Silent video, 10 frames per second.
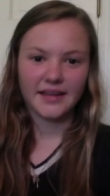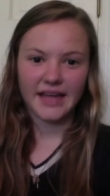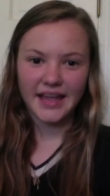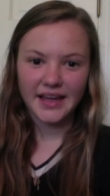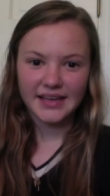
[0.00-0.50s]

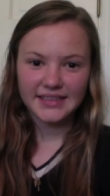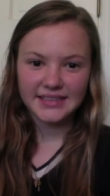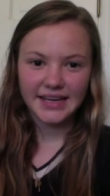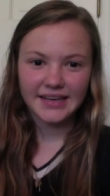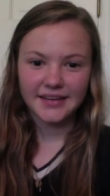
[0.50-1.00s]
Hey guys,
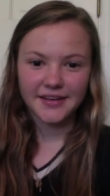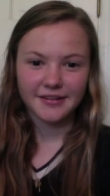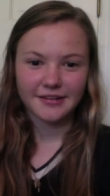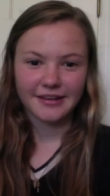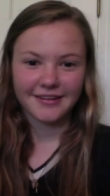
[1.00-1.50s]
Kate here,
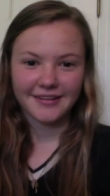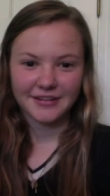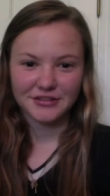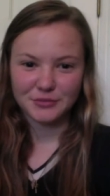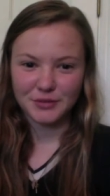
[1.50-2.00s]
and I
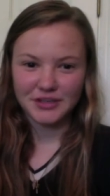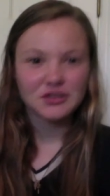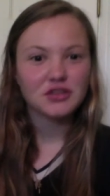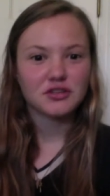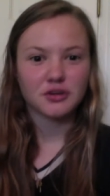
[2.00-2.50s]
just wanted to
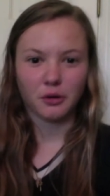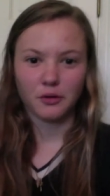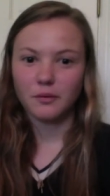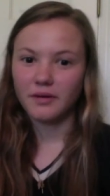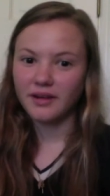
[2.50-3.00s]
show
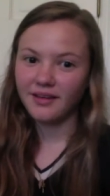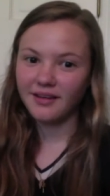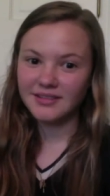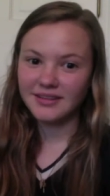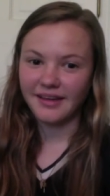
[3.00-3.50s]
you what I
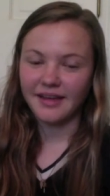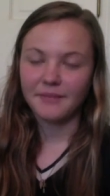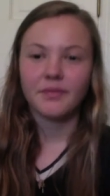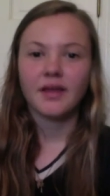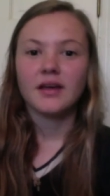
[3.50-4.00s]
got today.
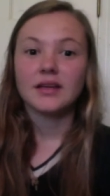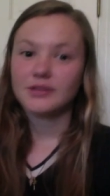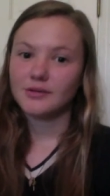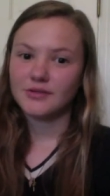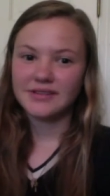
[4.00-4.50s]

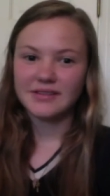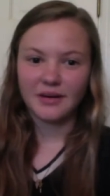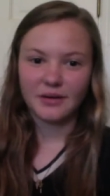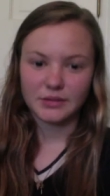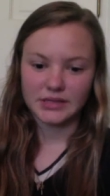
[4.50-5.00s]
So just now
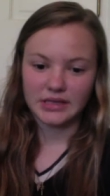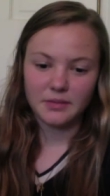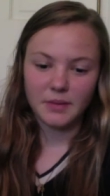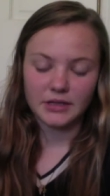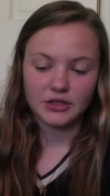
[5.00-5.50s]
I was at the
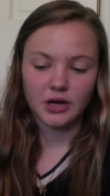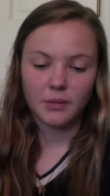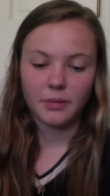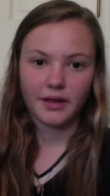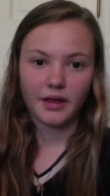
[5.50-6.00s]
pet shop,
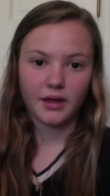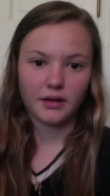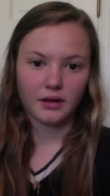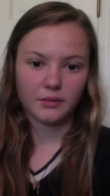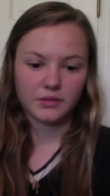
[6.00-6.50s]
and
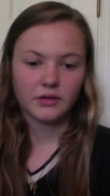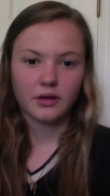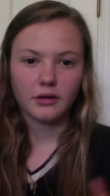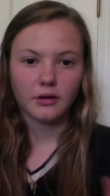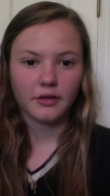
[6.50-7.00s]
I was looking
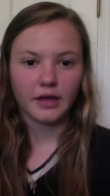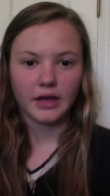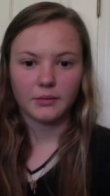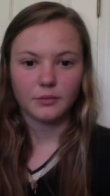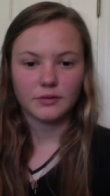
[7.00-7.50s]
at all the
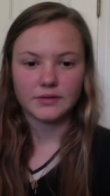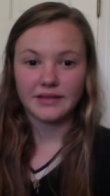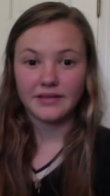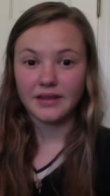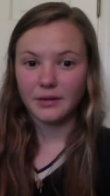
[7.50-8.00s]
animals,
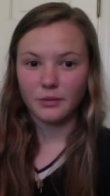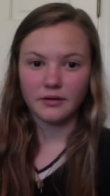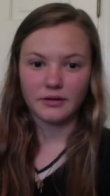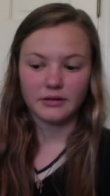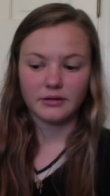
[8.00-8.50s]
and then I went
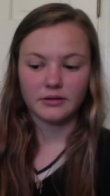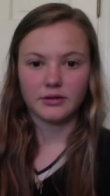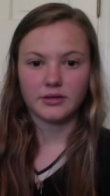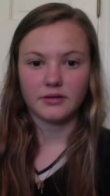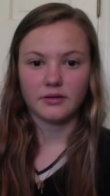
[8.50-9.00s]
around and
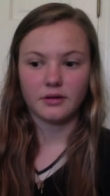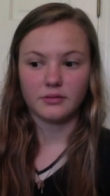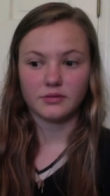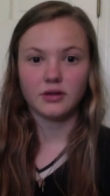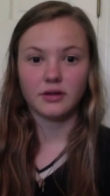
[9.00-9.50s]
looked, at, I
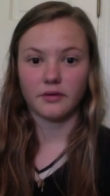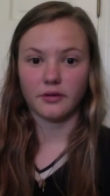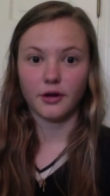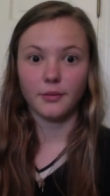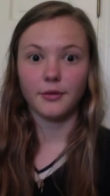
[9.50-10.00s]
was looking for the
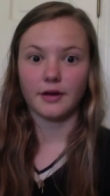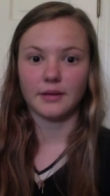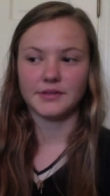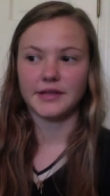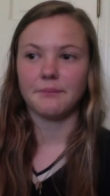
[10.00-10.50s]
hermit
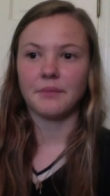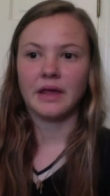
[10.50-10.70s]
crabs then,